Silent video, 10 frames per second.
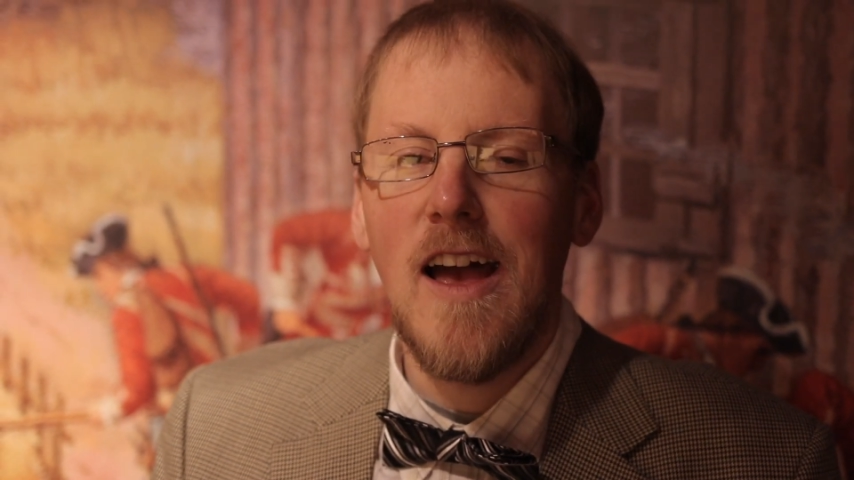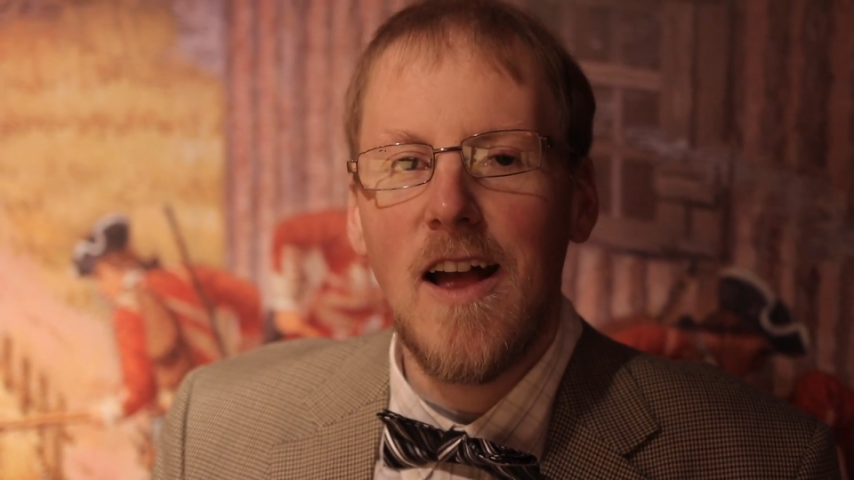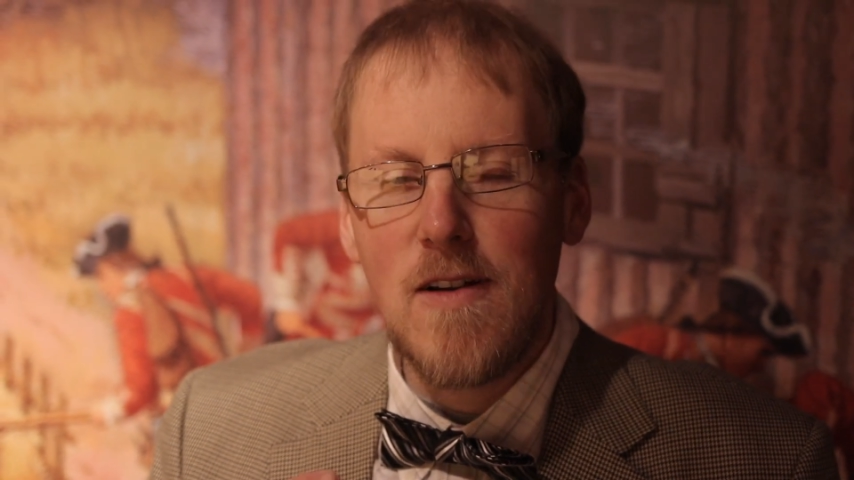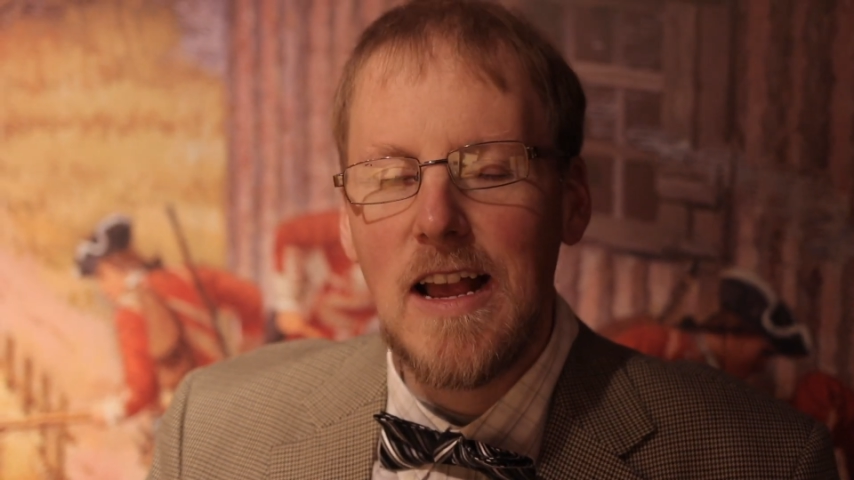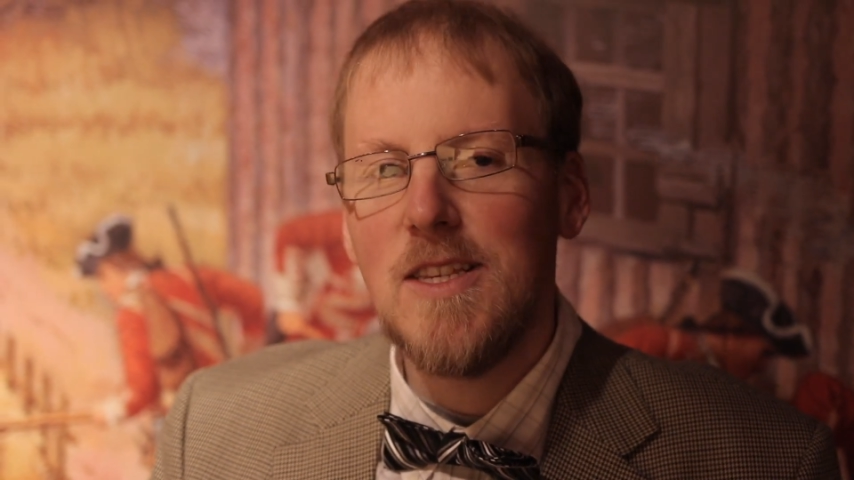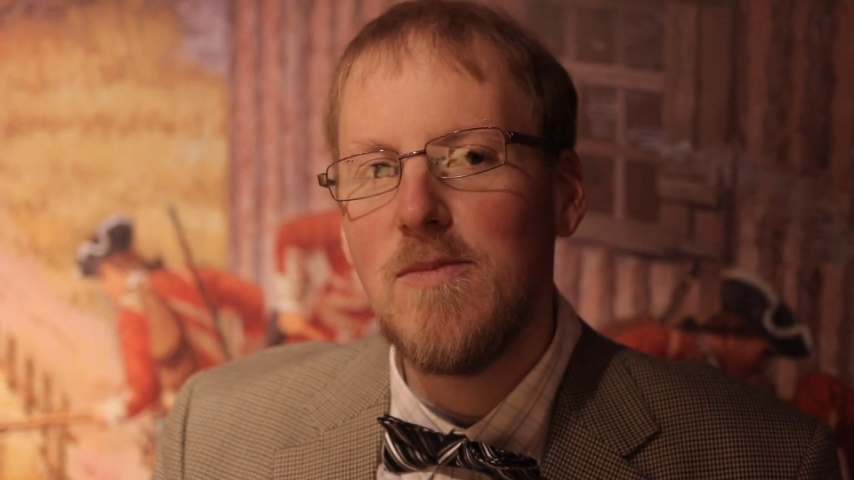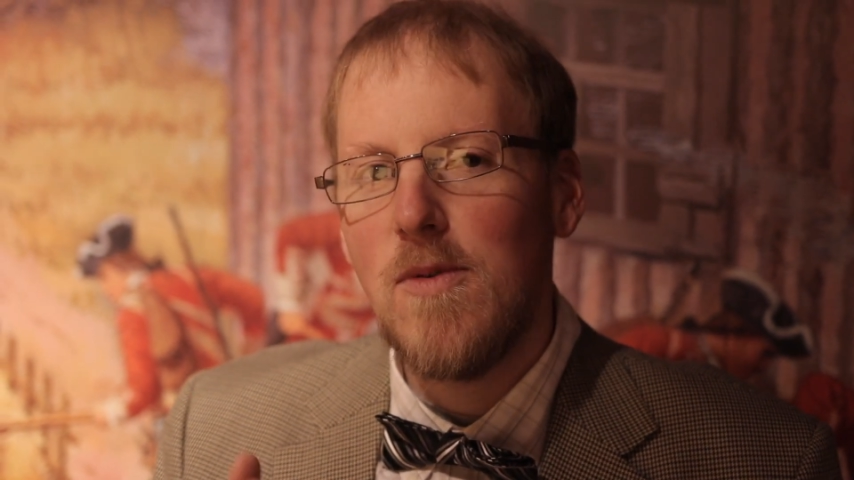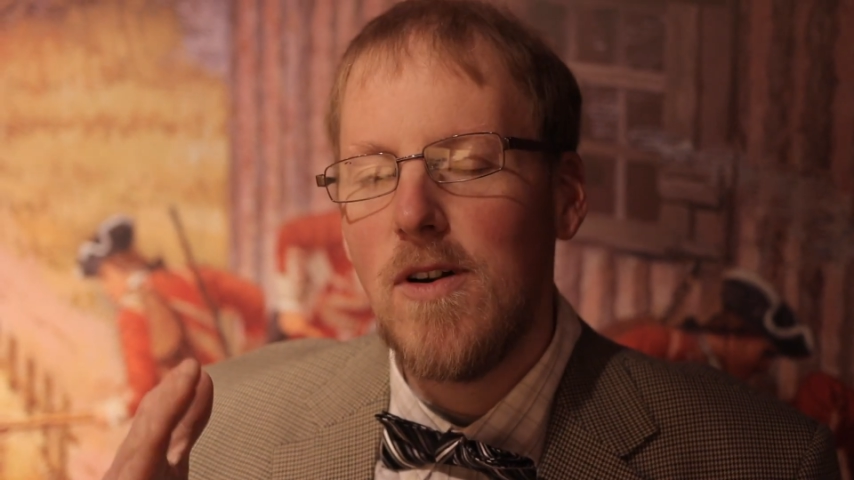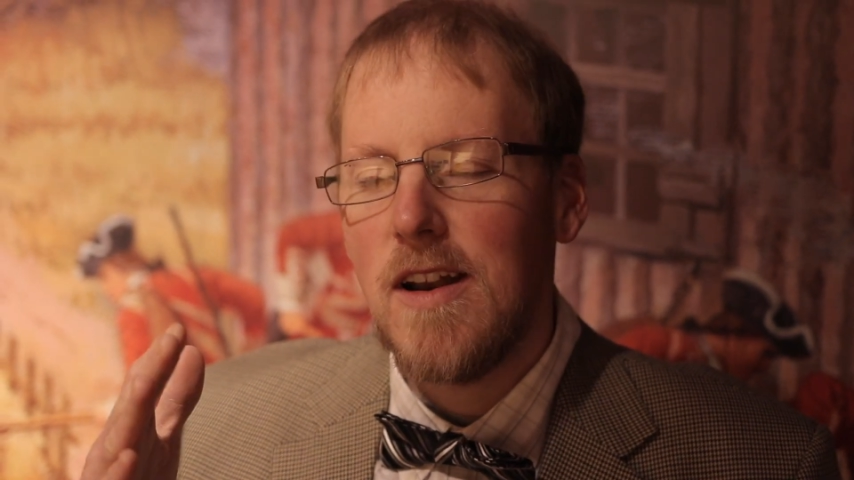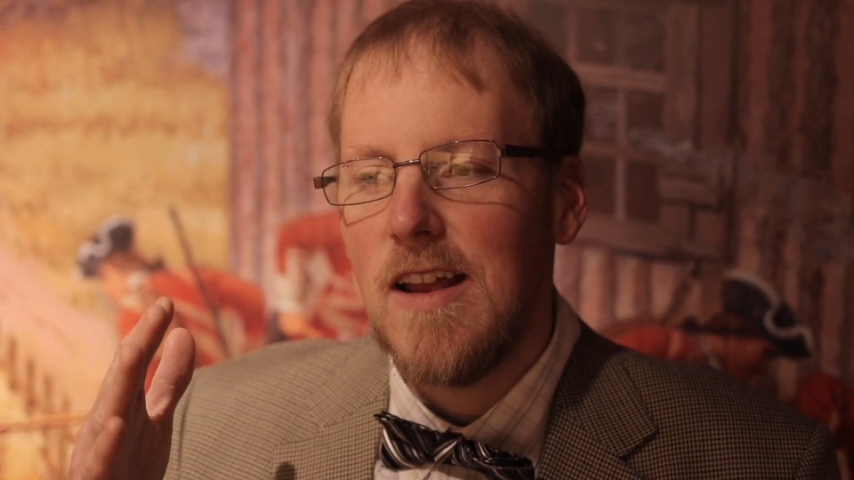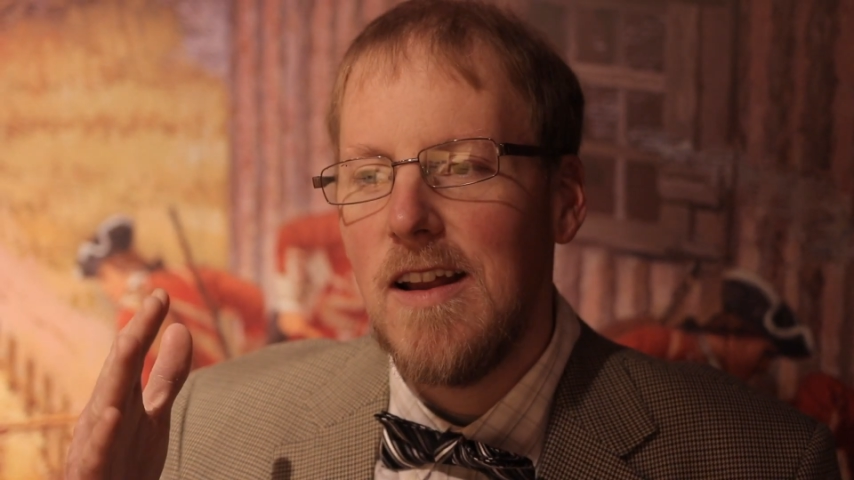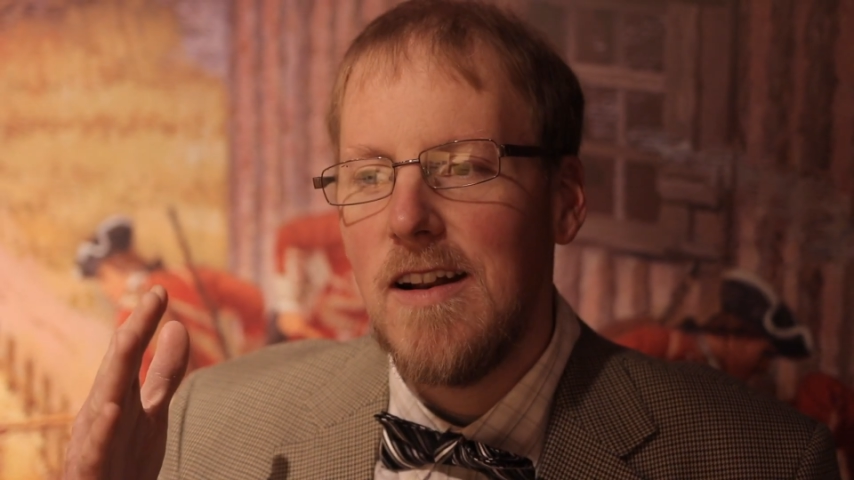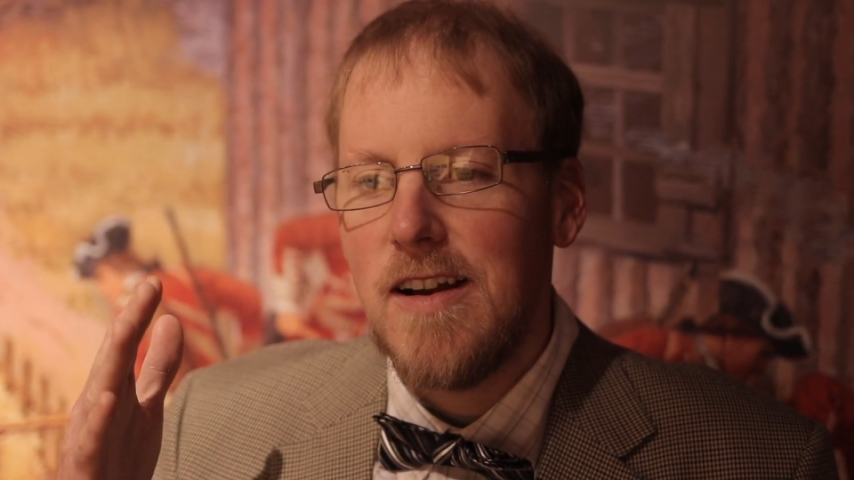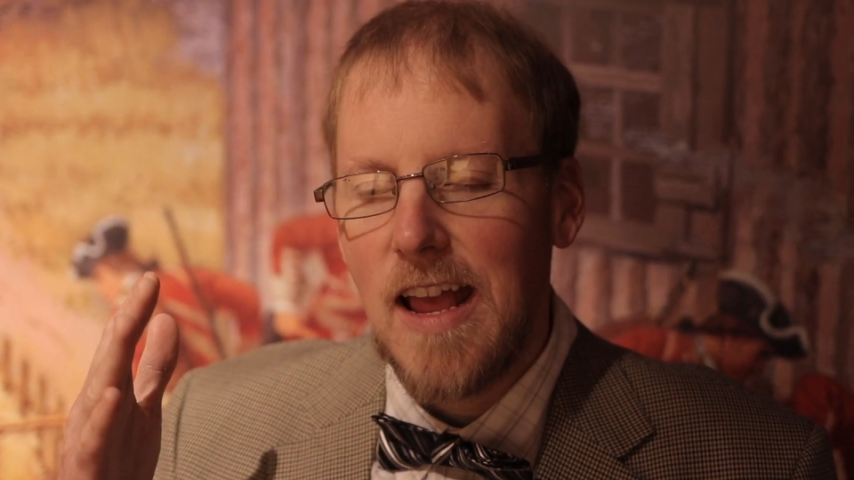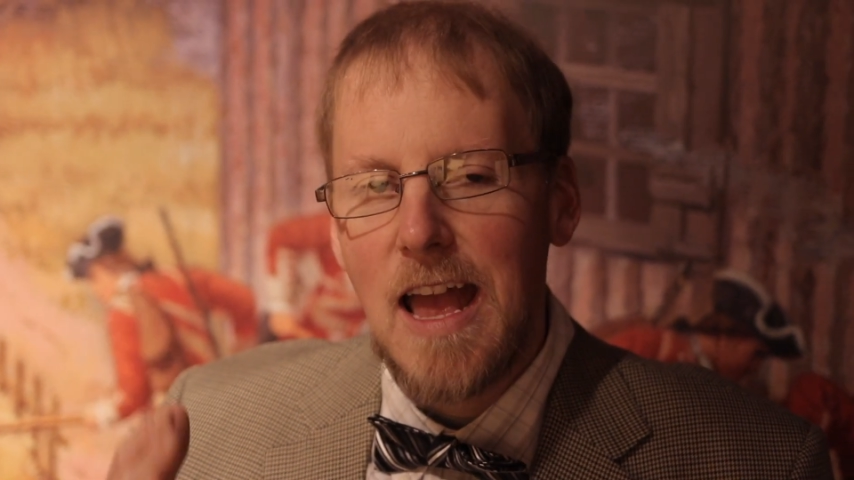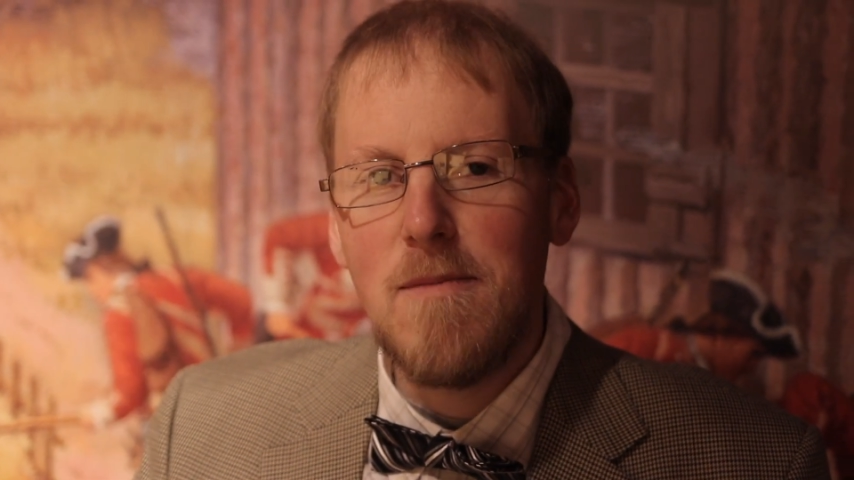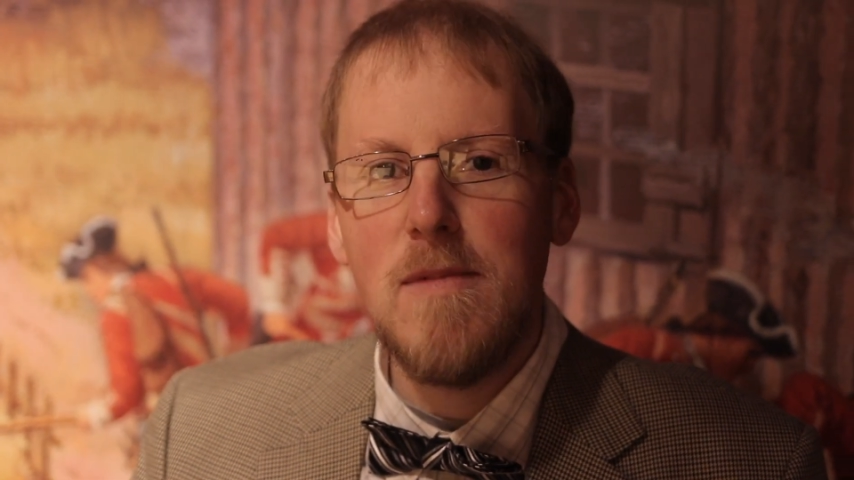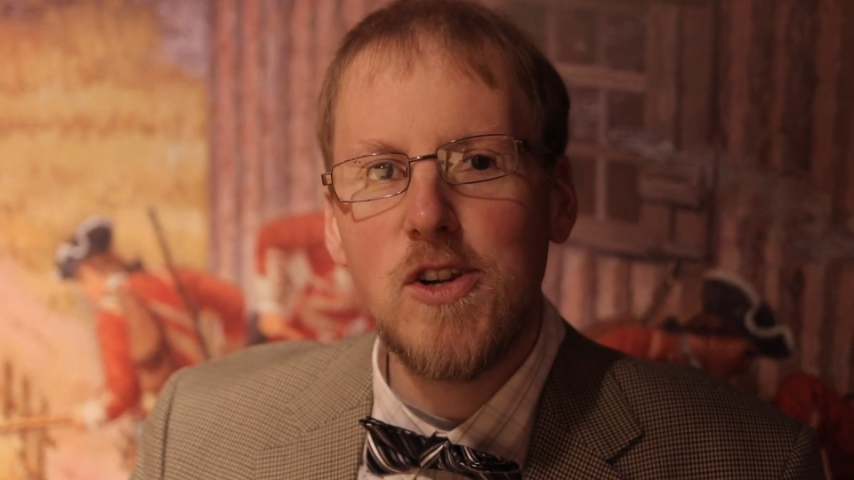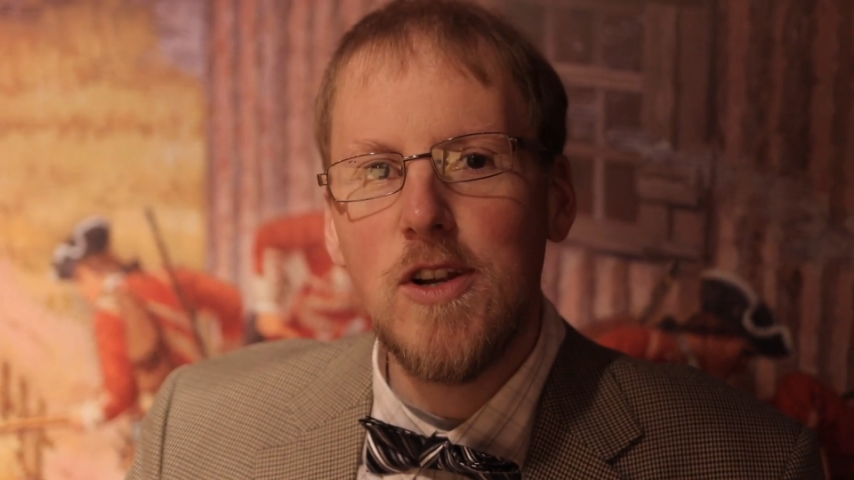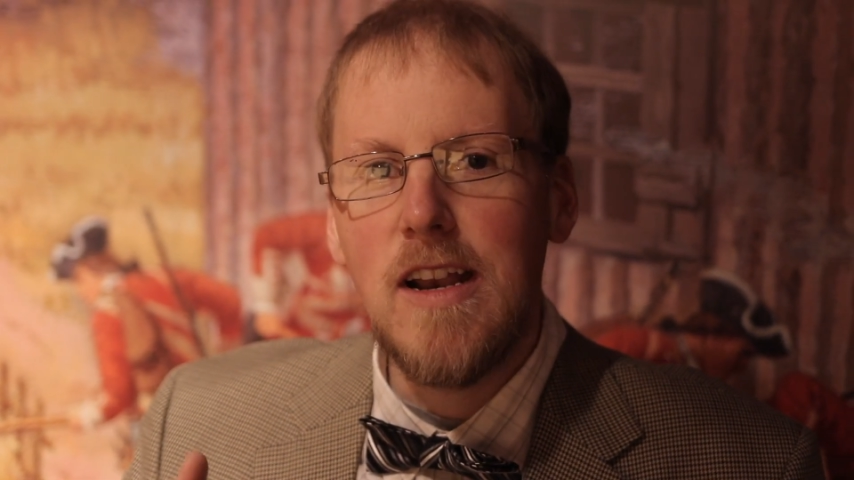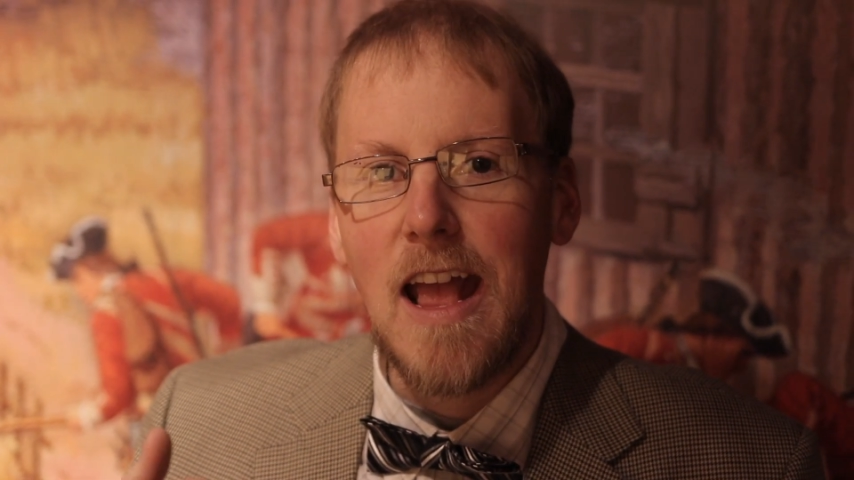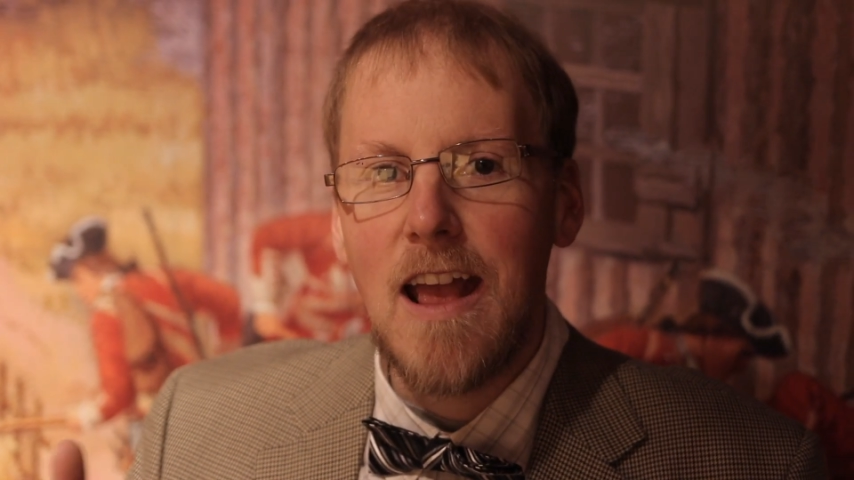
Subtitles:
transport, admission,